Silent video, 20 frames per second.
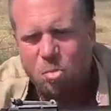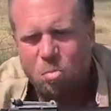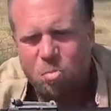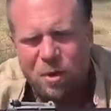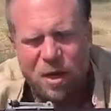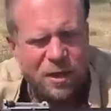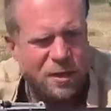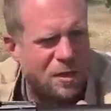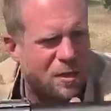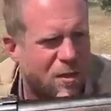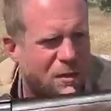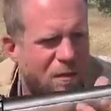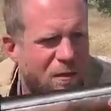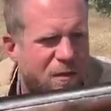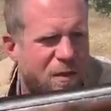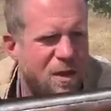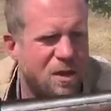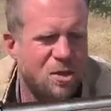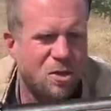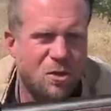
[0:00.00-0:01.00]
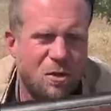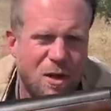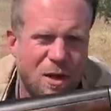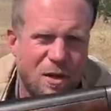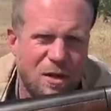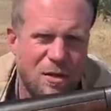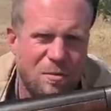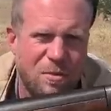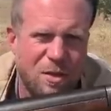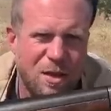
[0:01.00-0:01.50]
But this turned
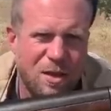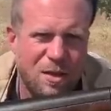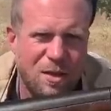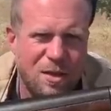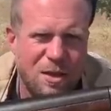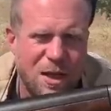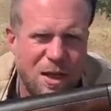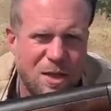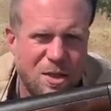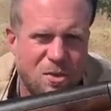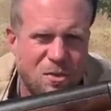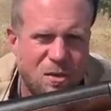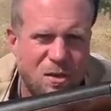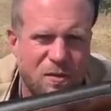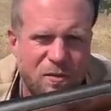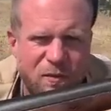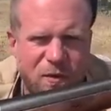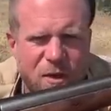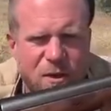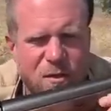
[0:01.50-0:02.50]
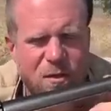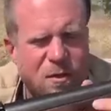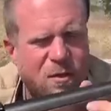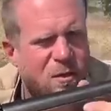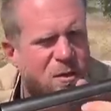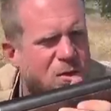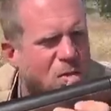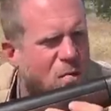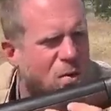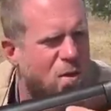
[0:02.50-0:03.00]
out to be a disaster in the field.
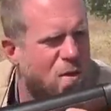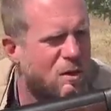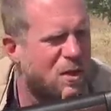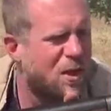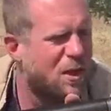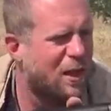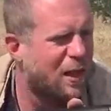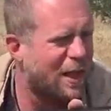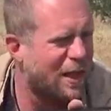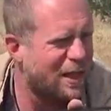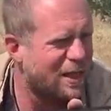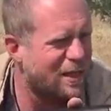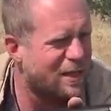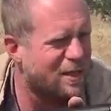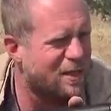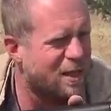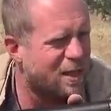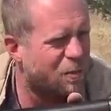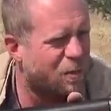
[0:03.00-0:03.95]
The soldiers didn't like it.